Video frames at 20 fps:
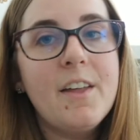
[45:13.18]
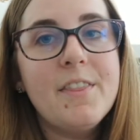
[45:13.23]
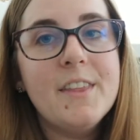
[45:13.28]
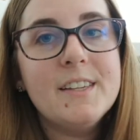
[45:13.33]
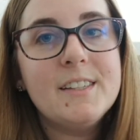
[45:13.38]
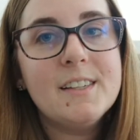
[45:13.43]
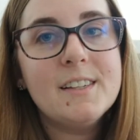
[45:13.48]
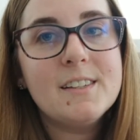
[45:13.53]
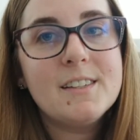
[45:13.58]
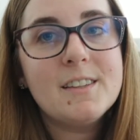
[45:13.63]

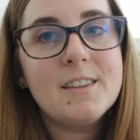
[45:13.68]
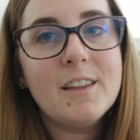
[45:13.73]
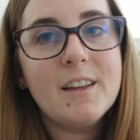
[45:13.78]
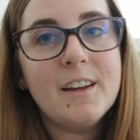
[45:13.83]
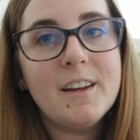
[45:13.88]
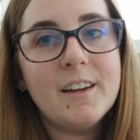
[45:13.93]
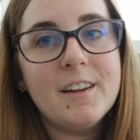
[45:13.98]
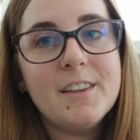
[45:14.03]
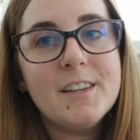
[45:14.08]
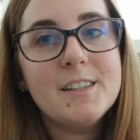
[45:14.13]
This is
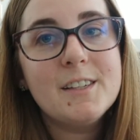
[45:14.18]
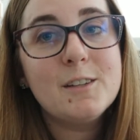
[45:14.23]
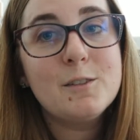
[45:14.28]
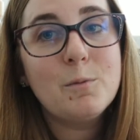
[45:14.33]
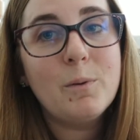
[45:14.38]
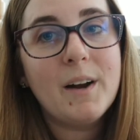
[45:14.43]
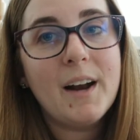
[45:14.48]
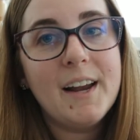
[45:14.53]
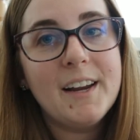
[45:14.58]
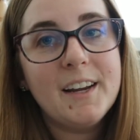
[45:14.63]
the, this is
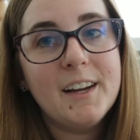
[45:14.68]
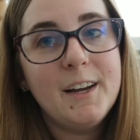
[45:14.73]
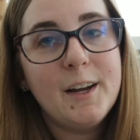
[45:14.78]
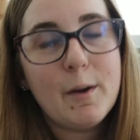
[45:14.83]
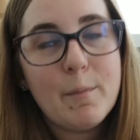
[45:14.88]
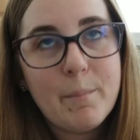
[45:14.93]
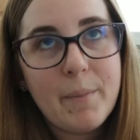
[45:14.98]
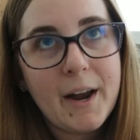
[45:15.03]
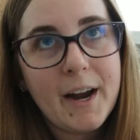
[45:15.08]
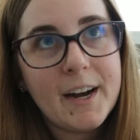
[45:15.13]
what I can
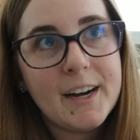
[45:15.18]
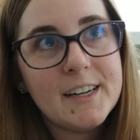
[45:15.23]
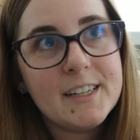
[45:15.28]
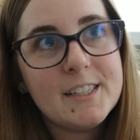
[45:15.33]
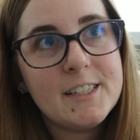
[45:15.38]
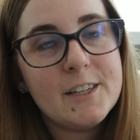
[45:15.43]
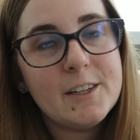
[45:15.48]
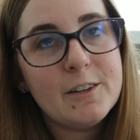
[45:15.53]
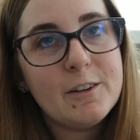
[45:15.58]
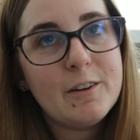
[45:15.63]
compare it
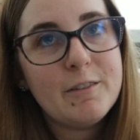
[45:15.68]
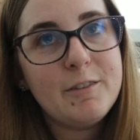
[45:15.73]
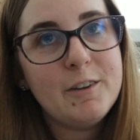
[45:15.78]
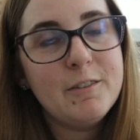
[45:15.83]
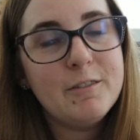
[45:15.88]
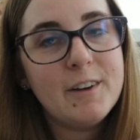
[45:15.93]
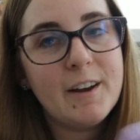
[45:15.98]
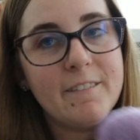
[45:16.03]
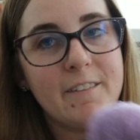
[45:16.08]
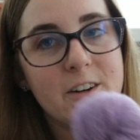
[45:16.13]
to. If
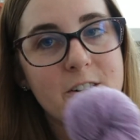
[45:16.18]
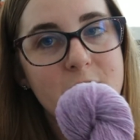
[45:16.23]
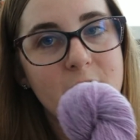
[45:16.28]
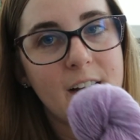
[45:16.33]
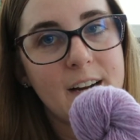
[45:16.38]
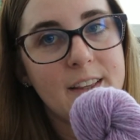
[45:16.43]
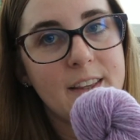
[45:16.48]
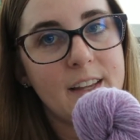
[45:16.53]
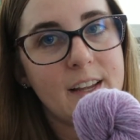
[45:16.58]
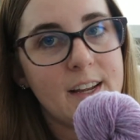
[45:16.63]
you've never
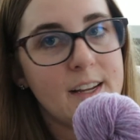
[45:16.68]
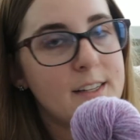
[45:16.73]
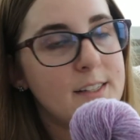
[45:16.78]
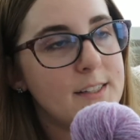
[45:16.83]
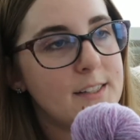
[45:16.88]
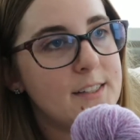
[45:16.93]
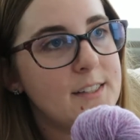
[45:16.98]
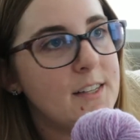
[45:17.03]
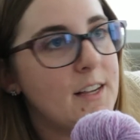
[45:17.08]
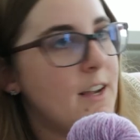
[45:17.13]
tried
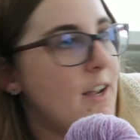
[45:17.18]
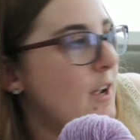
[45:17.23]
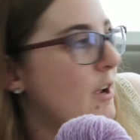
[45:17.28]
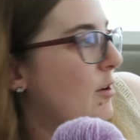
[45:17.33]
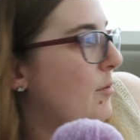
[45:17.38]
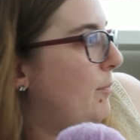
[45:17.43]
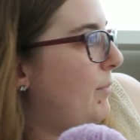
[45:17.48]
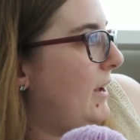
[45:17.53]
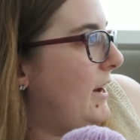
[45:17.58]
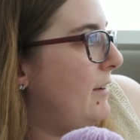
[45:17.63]
this,
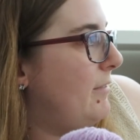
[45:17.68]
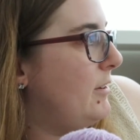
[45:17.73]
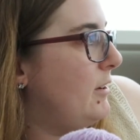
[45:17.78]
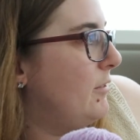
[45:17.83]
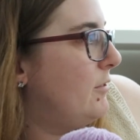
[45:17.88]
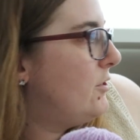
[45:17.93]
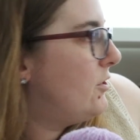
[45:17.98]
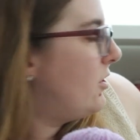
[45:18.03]
but if you've